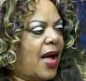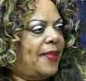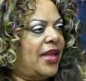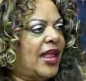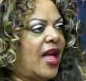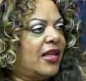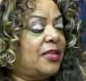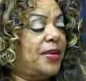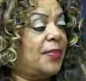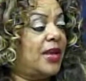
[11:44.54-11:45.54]
I mean, how can
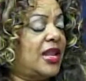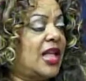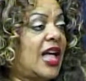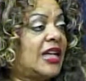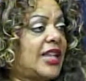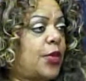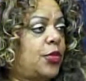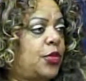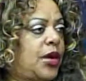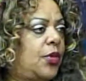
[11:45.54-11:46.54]
people get in contact with
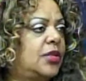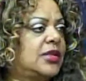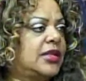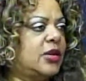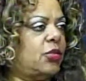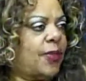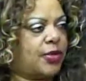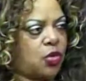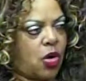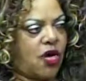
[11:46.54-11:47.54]
you when they want to see a
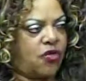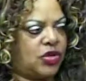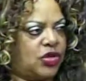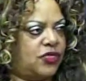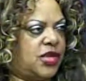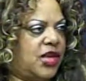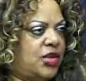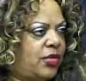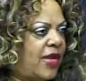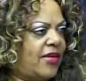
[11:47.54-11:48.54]
repertoire of what you've done?
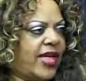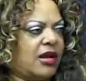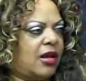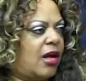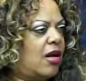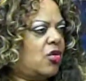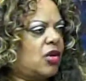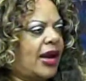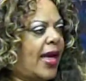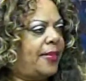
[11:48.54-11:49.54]
You have a catalog or a
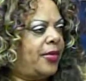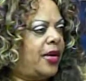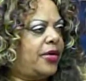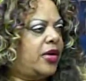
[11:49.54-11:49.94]
library?